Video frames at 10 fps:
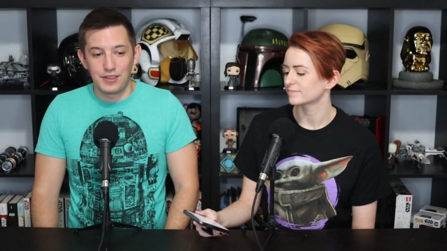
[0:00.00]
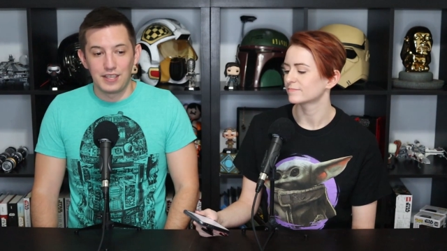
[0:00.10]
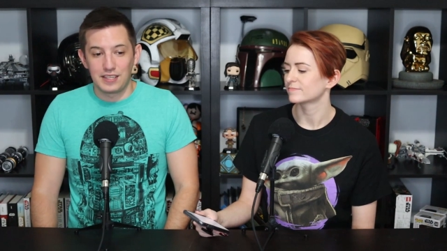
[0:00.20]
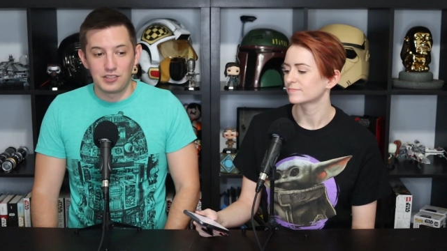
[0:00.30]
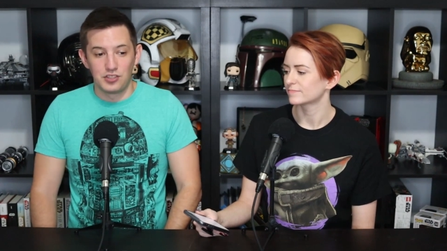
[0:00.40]
Speaker 1: I
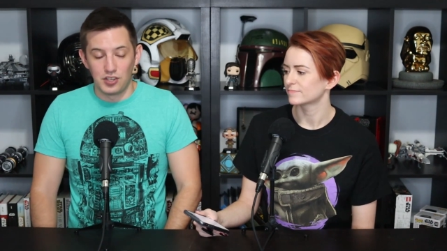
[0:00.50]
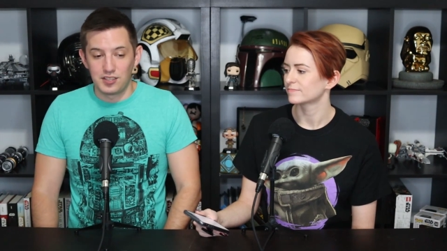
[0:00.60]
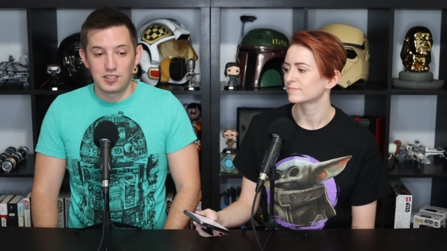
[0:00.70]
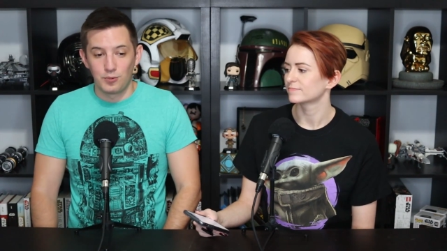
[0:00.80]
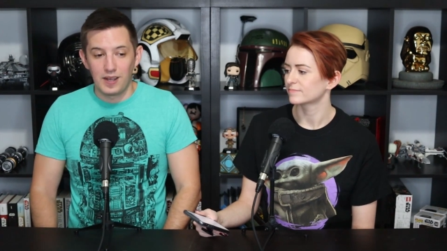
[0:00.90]
think it's
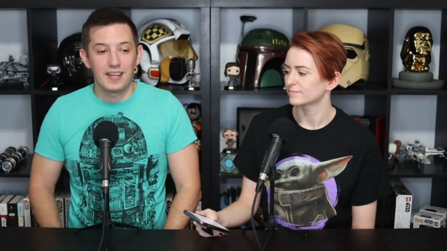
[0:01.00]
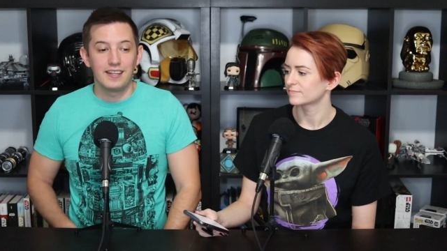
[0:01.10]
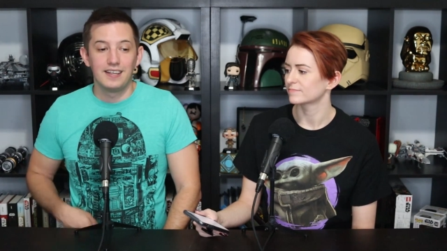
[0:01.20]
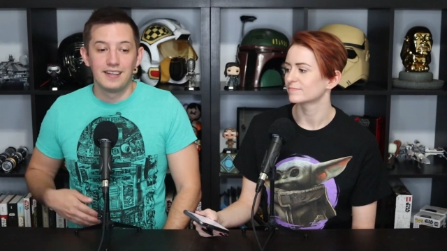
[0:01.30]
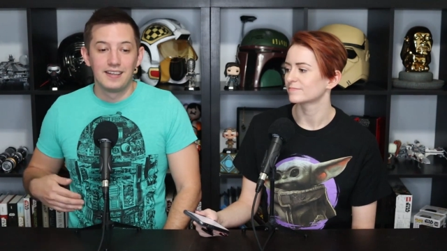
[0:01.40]
just a
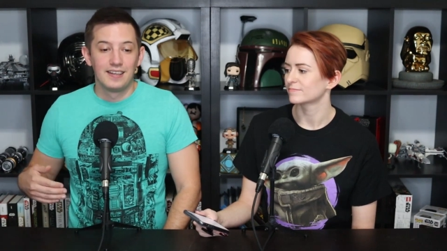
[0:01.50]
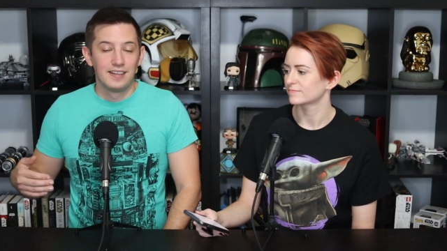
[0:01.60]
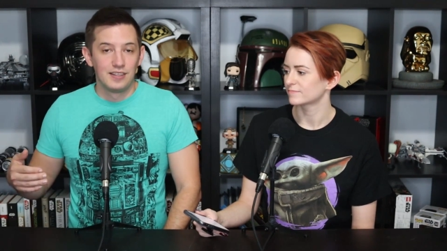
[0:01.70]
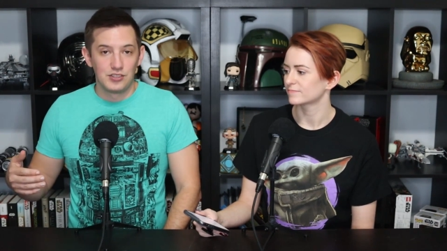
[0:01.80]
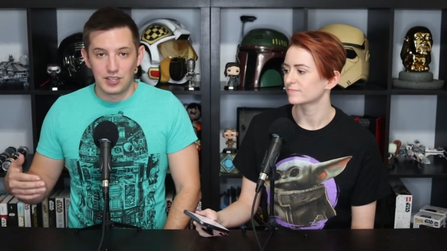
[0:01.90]
way
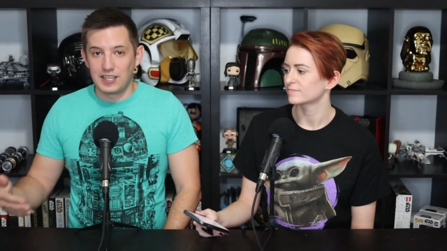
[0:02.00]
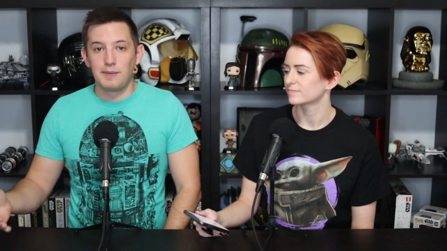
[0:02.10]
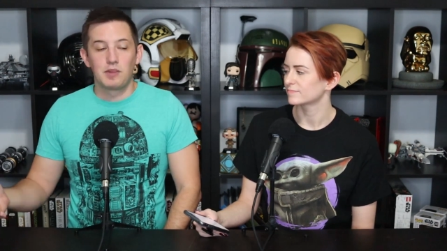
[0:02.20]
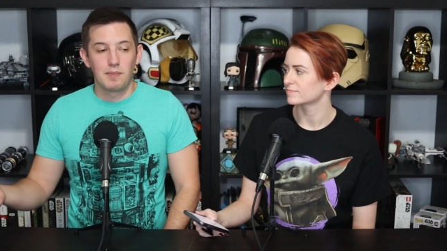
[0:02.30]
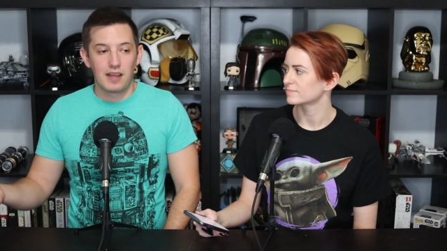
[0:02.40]
to
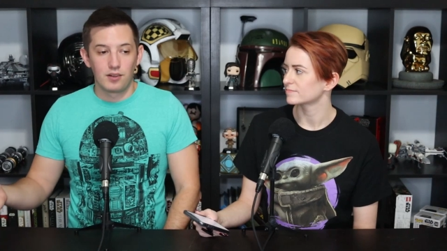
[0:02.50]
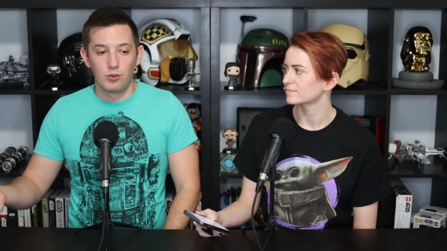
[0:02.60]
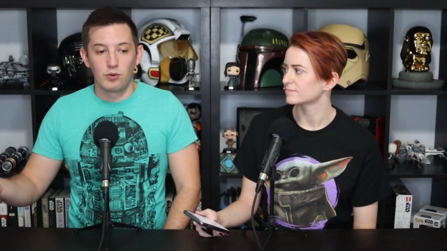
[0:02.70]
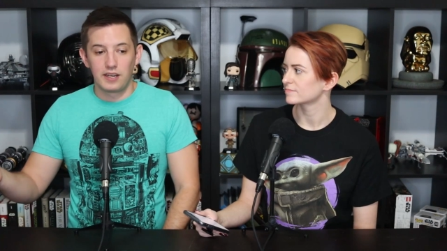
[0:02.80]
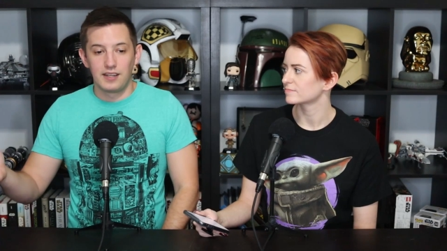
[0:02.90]
keep the
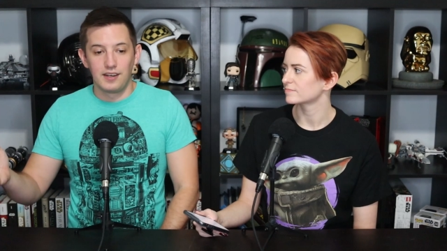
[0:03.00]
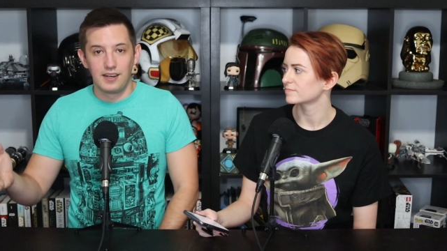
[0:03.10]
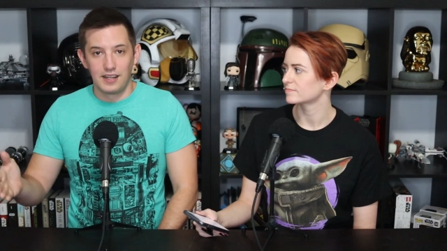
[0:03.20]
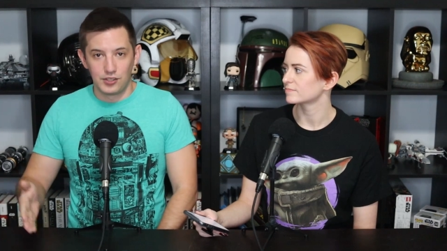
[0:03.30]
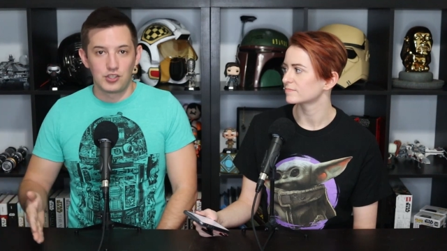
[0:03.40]

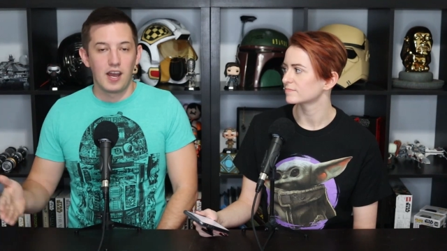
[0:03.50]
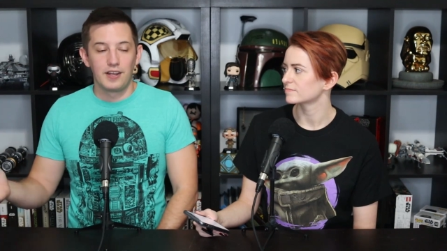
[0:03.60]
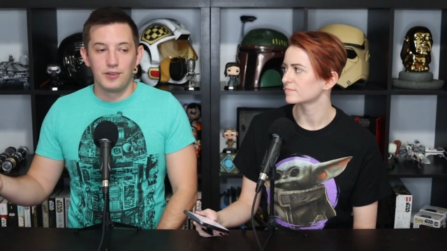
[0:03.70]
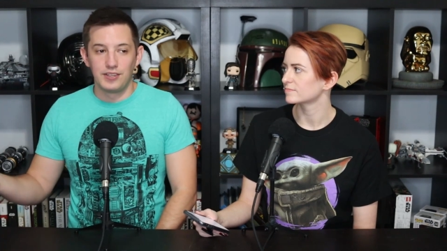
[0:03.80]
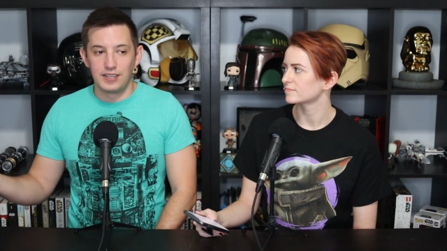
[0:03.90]
Mandalorian and the
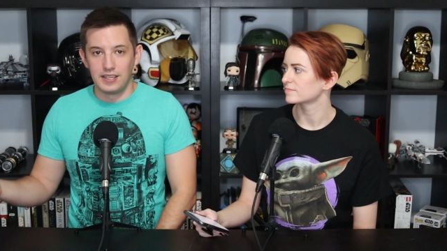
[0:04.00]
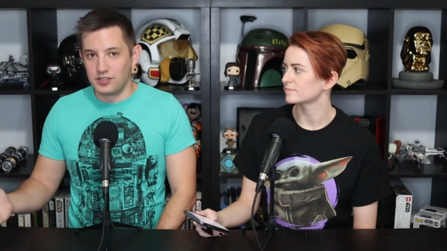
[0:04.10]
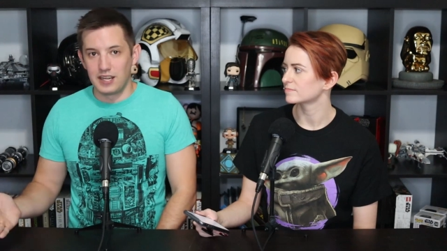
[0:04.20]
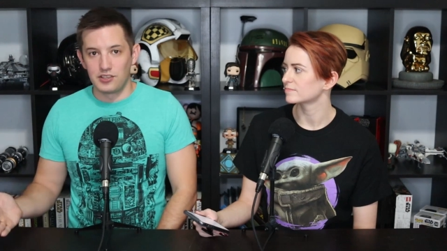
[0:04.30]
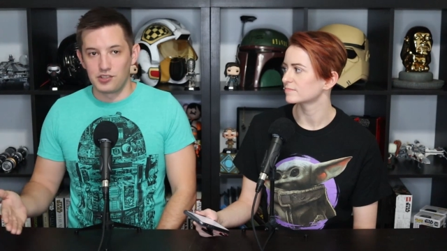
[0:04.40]
child
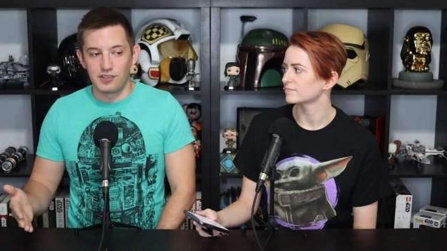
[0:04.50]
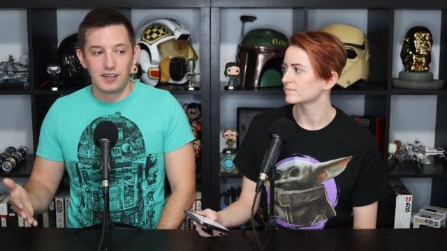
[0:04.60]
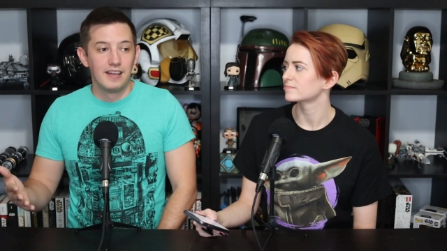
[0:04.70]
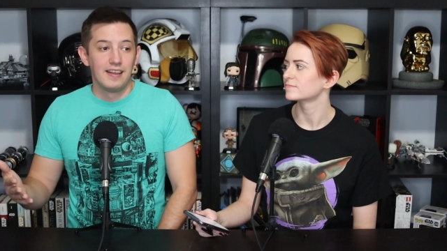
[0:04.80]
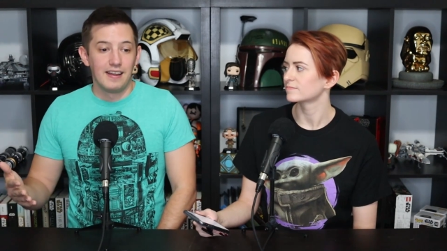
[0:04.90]
in
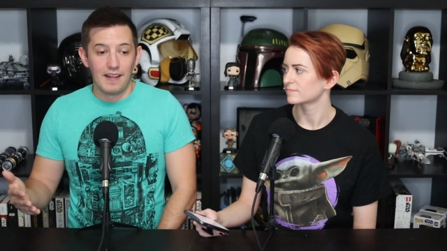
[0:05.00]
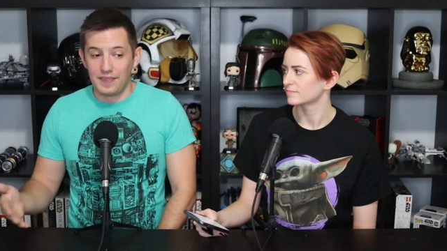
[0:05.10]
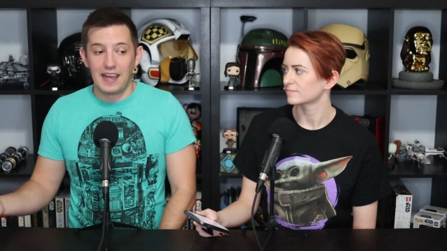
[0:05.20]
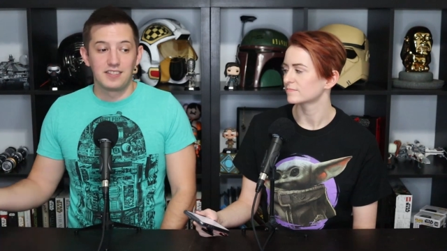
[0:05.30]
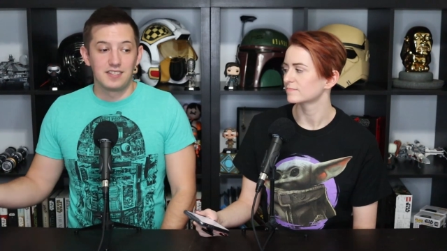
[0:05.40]
danger,
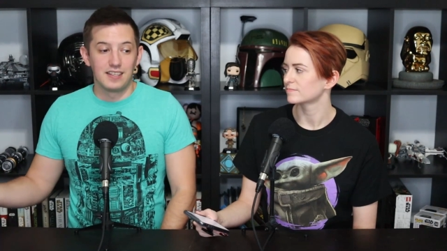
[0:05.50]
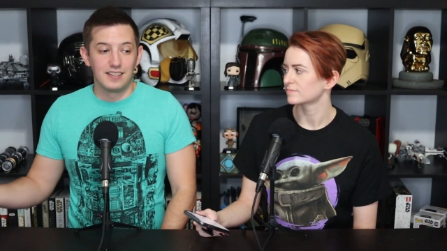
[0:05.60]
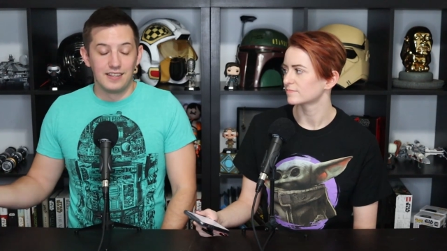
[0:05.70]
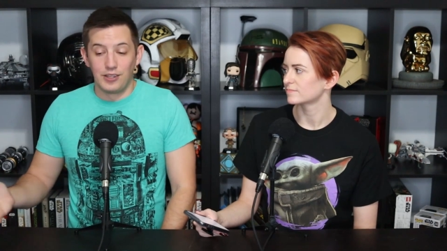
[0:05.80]
and that's it.